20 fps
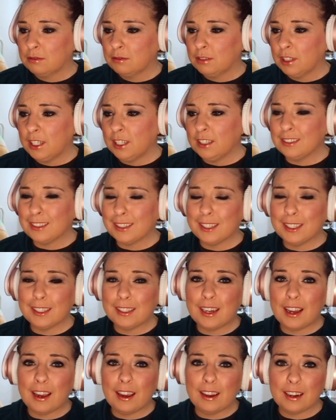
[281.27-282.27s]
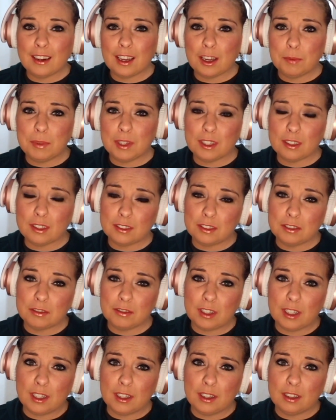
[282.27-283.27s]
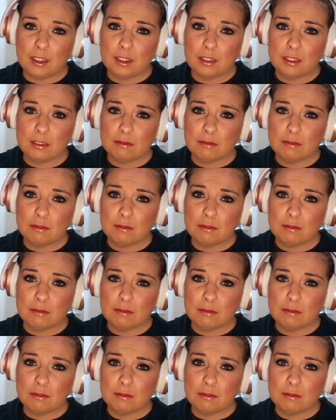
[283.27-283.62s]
And he's gonna die now because of it.